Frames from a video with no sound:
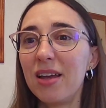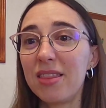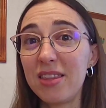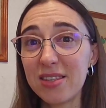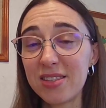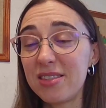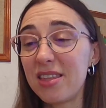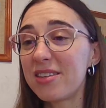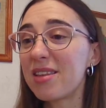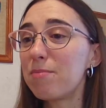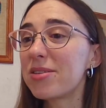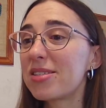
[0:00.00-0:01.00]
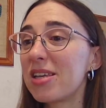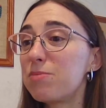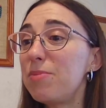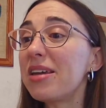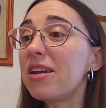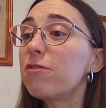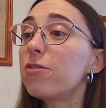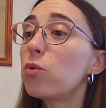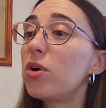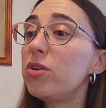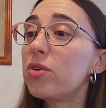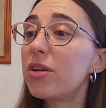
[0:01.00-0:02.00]
The example says, be careful
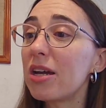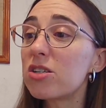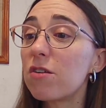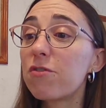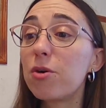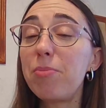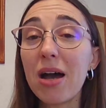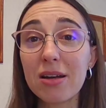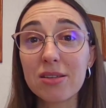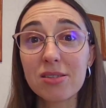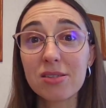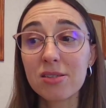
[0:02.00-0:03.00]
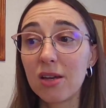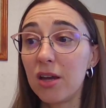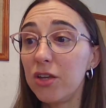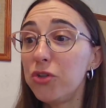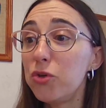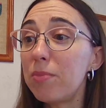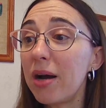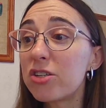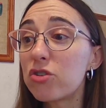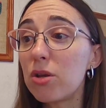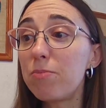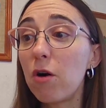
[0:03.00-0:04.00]
when you get off the bus. You might
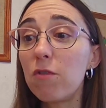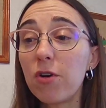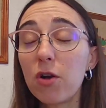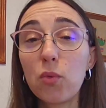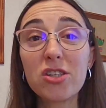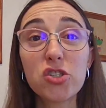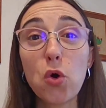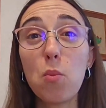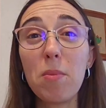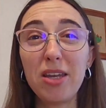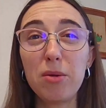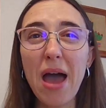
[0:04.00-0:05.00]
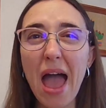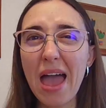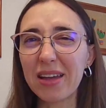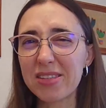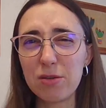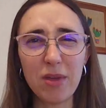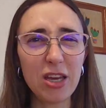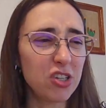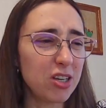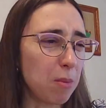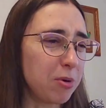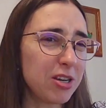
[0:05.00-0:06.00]
trip over with so many bags. Imagine
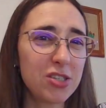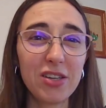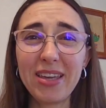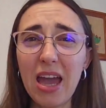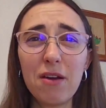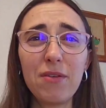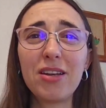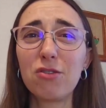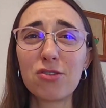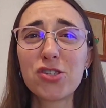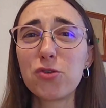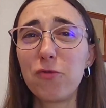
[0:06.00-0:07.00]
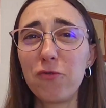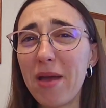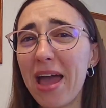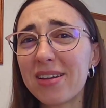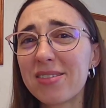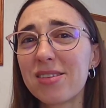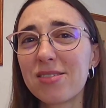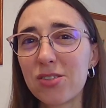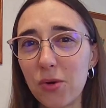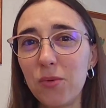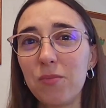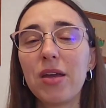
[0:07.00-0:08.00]
a person carrying lots of bags,
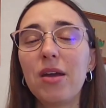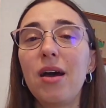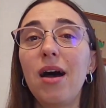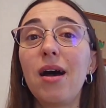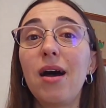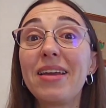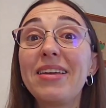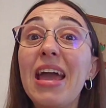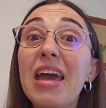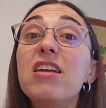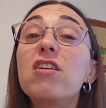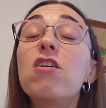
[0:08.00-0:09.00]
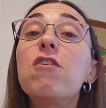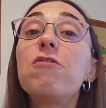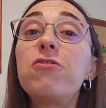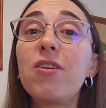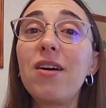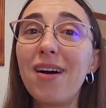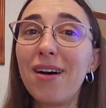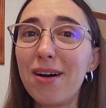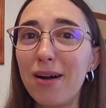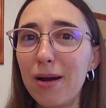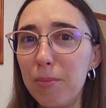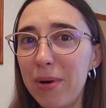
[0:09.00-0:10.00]
so getting off
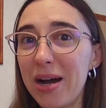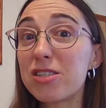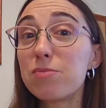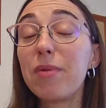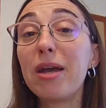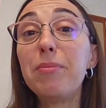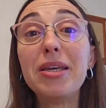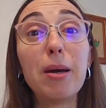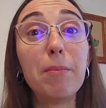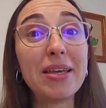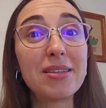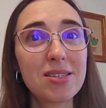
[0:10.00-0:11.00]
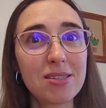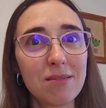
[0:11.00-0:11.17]
a bus might be a bit